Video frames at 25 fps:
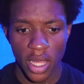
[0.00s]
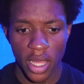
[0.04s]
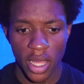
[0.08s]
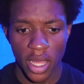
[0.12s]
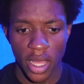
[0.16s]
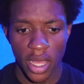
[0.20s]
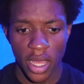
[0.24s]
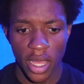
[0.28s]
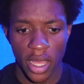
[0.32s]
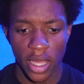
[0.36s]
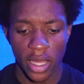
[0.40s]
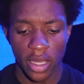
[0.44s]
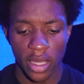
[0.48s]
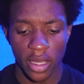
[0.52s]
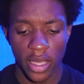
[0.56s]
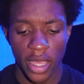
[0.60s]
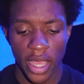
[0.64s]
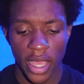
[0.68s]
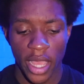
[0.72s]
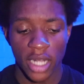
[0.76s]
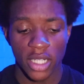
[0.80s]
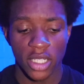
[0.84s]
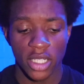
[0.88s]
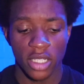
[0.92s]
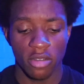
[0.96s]
I
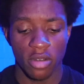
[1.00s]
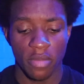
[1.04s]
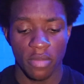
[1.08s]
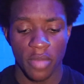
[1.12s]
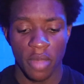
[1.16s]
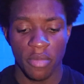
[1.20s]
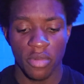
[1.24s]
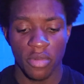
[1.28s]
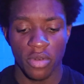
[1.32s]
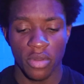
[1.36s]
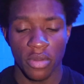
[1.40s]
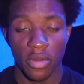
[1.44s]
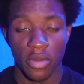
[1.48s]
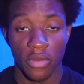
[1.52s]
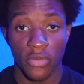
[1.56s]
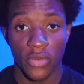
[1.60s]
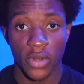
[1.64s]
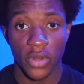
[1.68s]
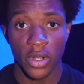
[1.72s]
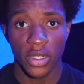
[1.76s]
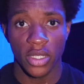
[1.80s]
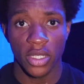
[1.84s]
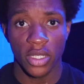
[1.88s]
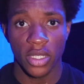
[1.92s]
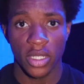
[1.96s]
actually remember the
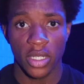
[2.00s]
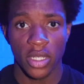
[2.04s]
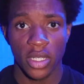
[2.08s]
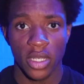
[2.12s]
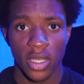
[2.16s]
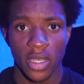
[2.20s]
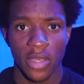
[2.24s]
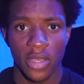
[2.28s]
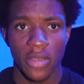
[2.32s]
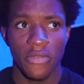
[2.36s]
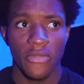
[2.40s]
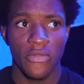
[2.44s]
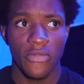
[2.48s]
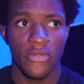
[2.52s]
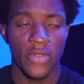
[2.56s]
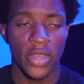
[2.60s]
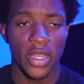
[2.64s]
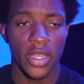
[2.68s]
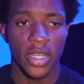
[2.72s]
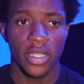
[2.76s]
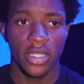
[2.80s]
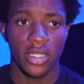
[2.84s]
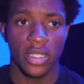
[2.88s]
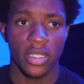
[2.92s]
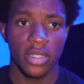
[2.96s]
first
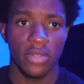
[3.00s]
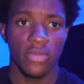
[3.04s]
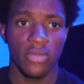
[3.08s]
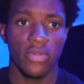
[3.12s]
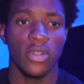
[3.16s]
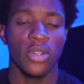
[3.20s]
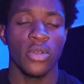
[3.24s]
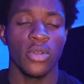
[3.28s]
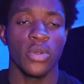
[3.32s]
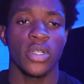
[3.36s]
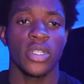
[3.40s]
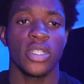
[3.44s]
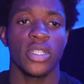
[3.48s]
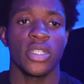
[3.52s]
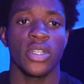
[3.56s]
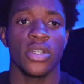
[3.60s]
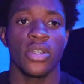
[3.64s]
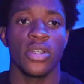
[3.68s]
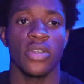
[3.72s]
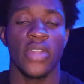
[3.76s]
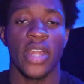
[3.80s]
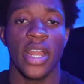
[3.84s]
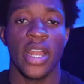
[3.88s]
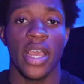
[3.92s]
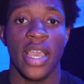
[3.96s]
fitness
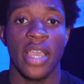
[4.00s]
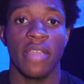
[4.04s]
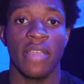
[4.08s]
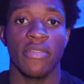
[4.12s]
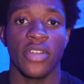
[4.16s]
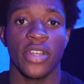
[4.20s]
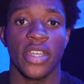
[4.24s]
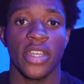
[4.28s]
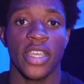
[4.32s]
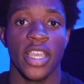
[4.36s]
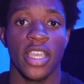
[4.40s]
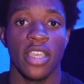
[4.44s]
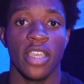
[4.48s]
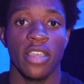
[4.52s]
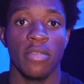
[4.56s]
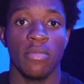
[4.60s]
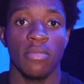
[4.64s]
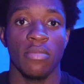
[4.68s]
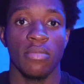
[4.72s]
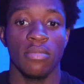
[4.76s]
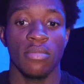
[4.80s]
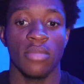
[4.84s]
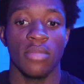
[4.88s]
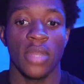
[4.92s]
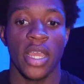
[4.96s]
influencer that I
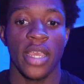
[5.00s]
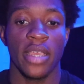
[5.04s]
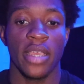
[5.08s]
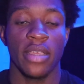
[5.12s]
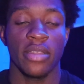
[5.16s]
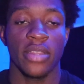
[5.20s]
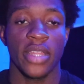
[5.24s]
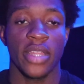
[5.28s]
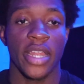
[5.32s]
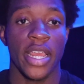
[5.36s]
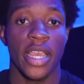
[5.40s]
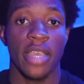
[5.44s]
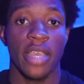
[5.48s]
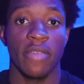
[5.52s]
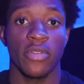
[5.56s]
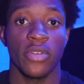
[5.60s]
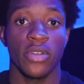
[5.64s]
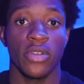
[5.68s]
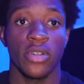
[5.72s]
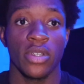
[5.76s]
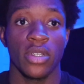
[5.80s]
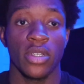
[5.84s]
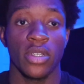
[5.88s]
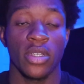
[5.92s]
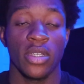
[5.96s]
ever